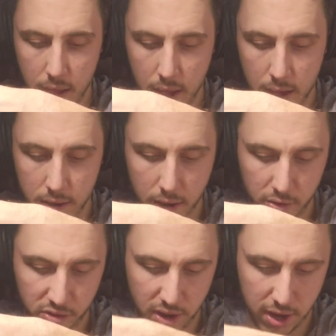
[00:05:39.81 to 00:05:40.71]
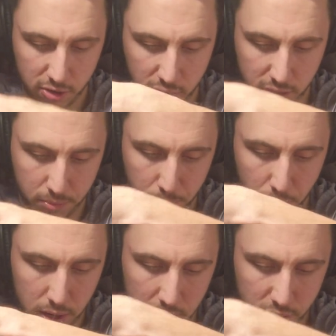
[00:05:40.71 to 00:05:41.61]
And I'd say it's
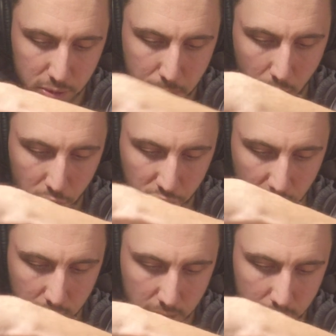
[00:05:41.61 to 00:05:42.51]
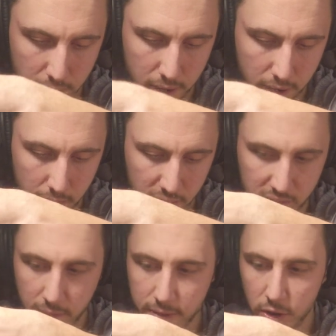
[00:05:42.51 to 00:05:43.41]
pretty easy polishing. It's
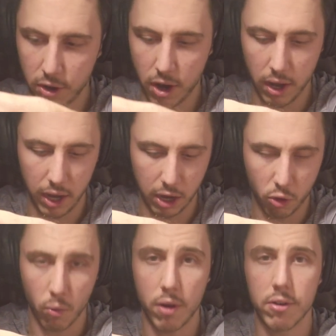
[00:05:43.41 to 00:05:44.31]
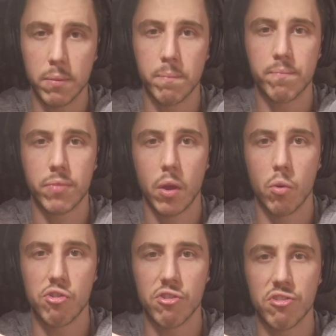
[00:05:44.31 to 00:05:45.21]
definitely not like corundum,
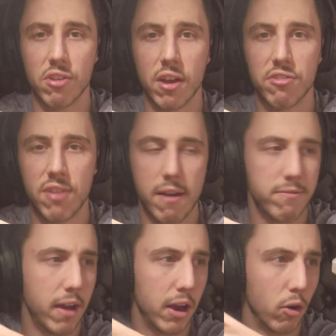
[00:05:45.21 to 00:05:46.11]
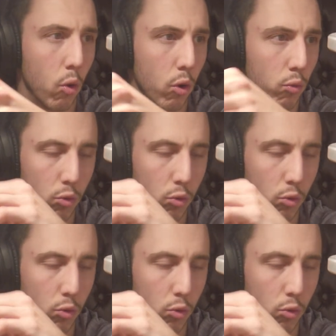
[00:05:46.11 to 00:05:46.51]
which is sapphire or